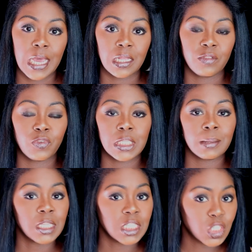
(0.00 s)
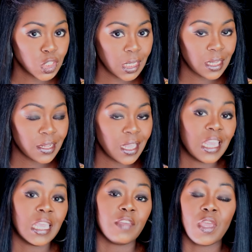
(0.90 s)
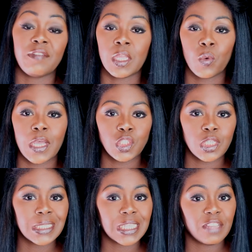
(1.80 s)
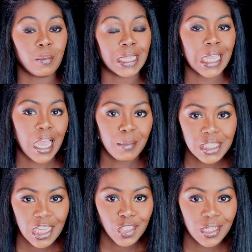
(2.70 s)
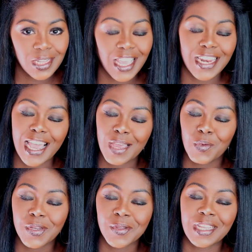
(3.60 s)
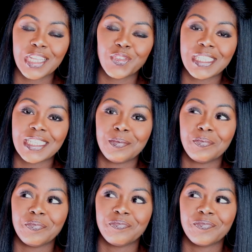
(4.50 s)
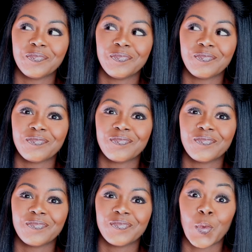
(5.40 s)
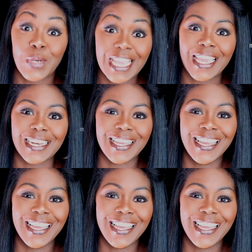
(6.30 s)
bonnet for deep conditioning. If you have any questions, leave them in the comment section and I will address them when I can.